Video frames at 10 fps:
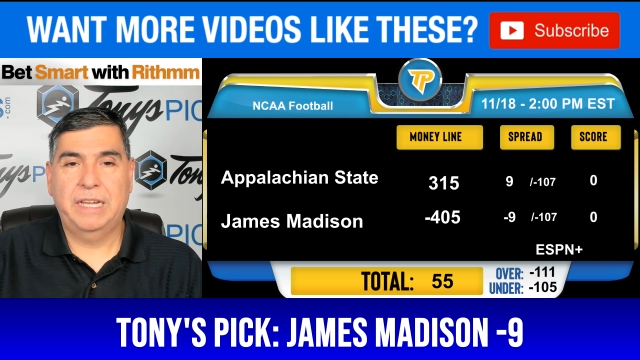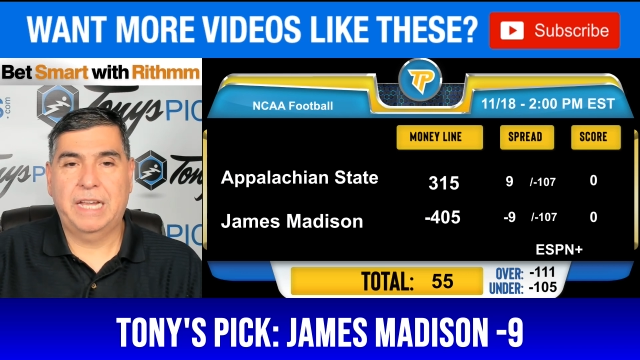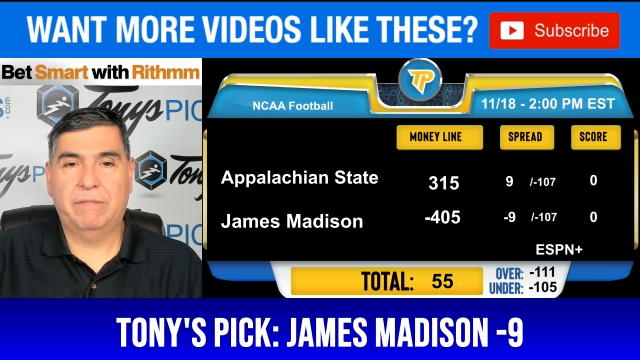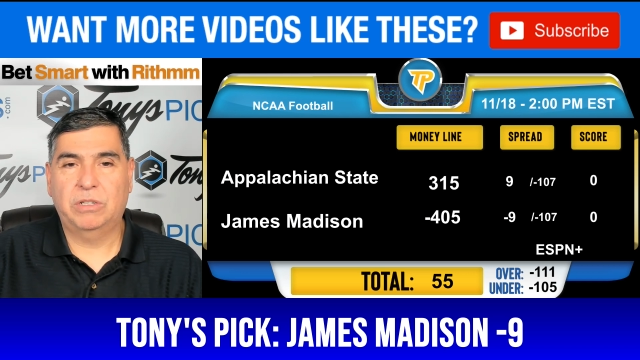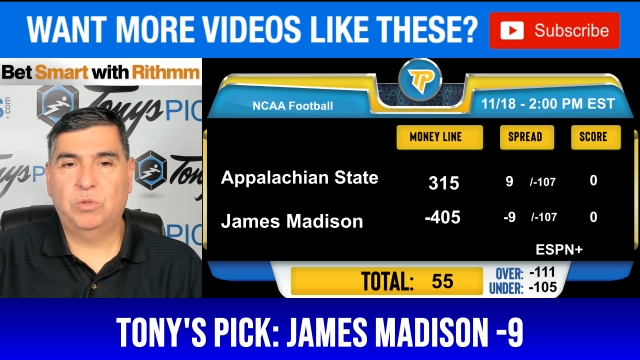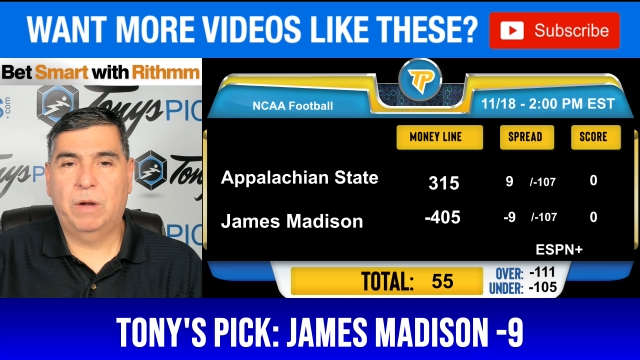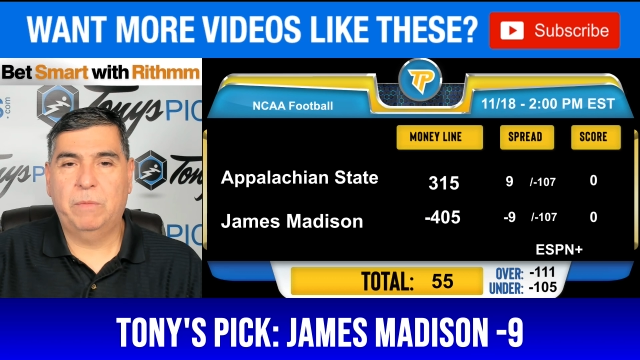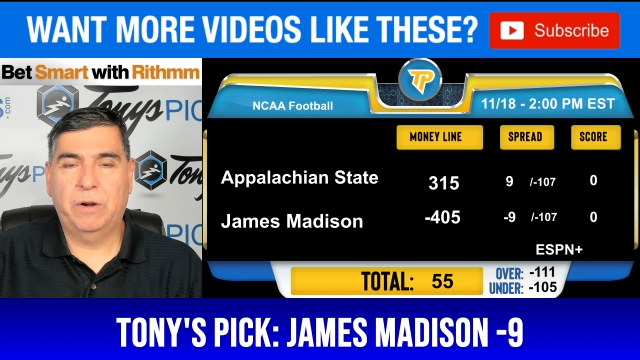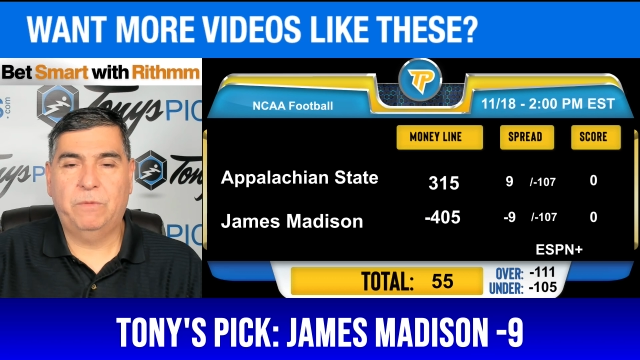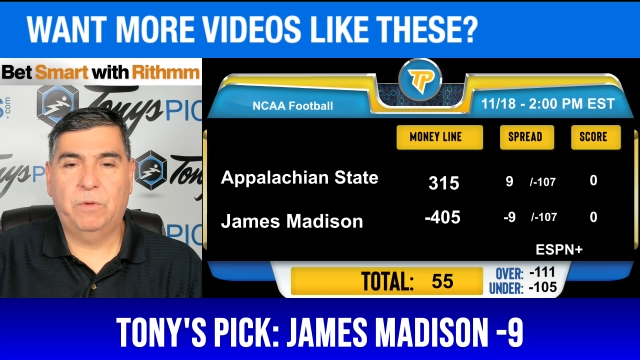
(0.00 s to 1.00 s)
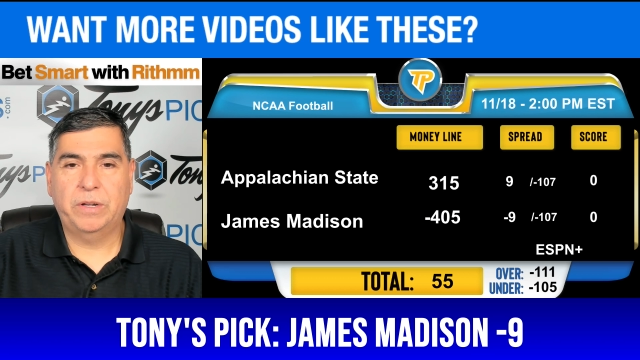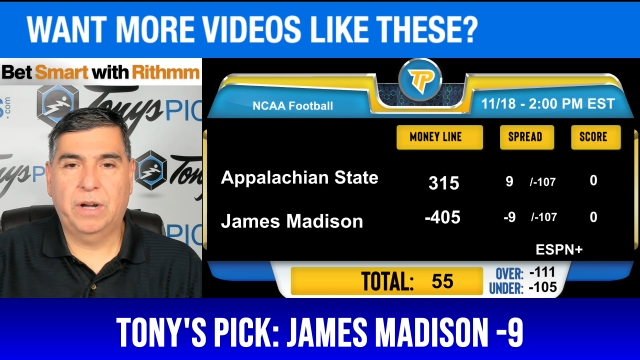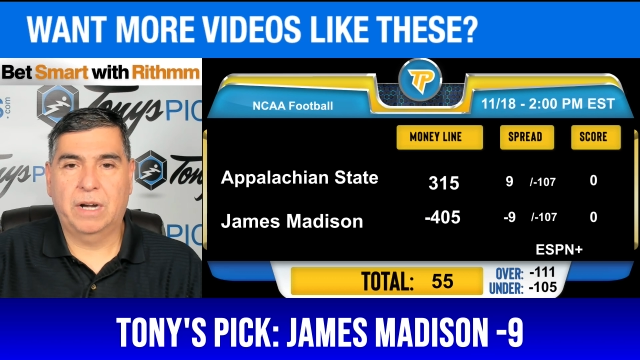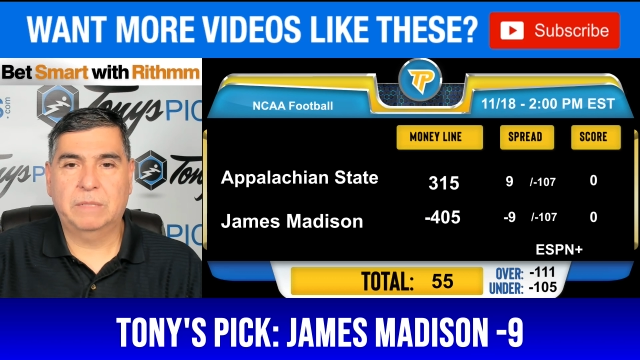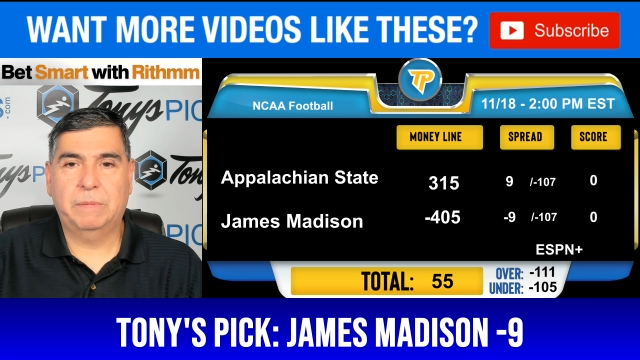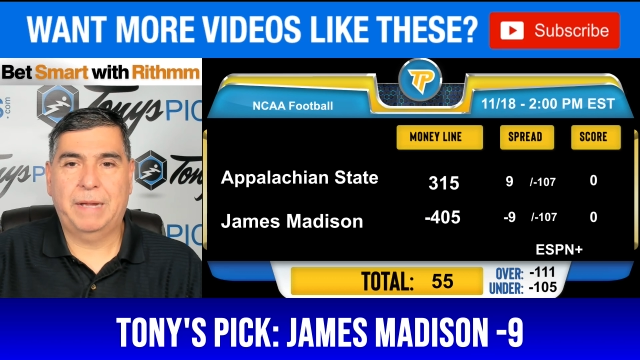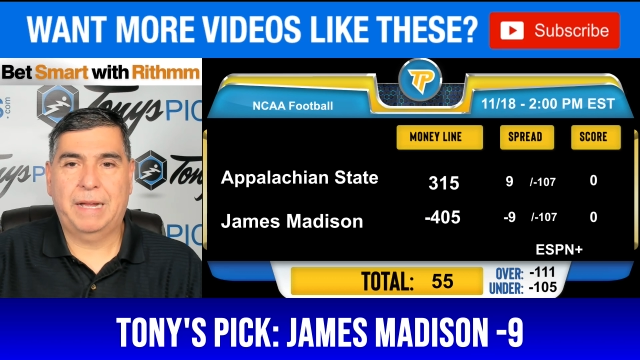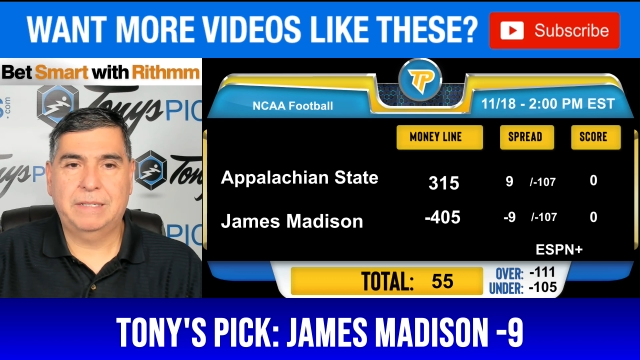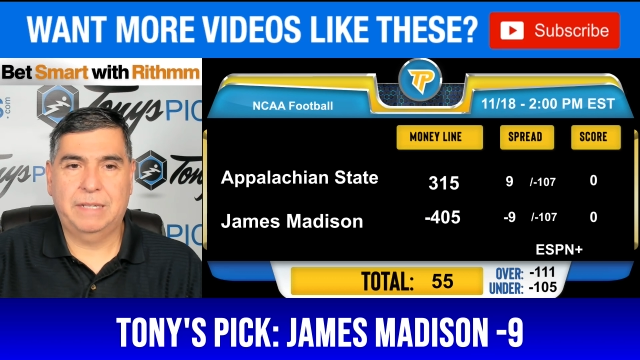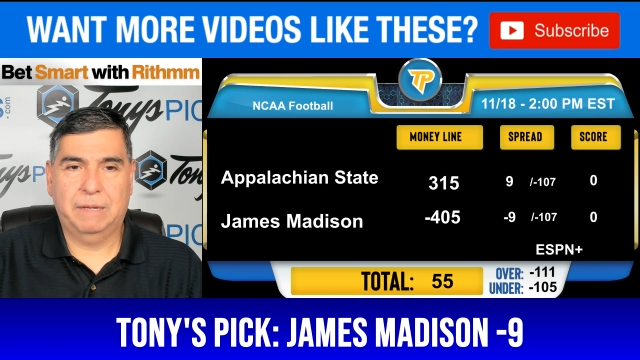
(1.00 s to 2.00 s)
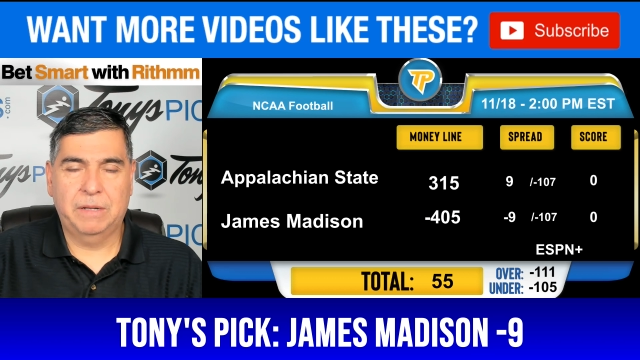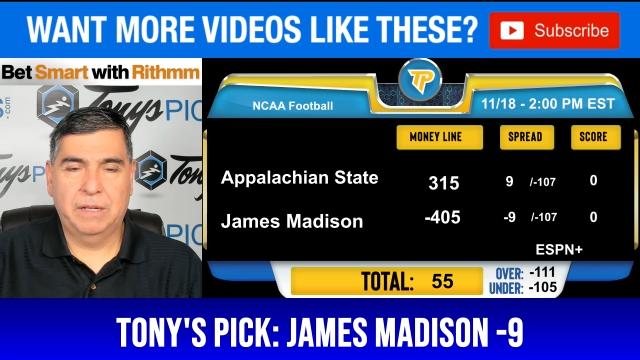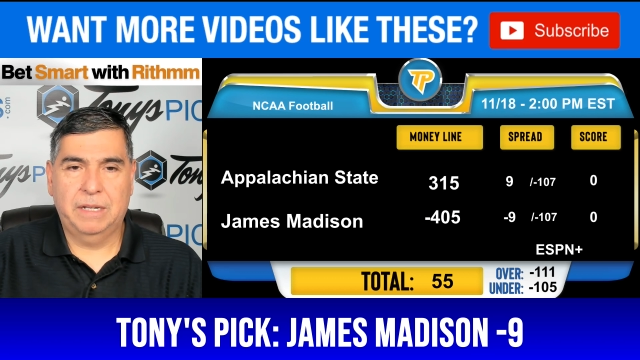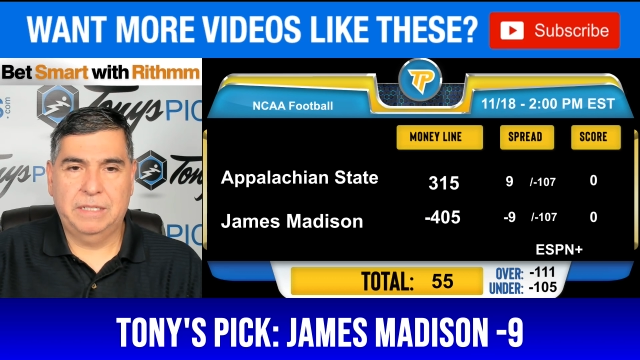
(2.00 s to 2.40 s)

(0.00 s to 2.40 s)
He averaged 12.4 yards per pass attempt.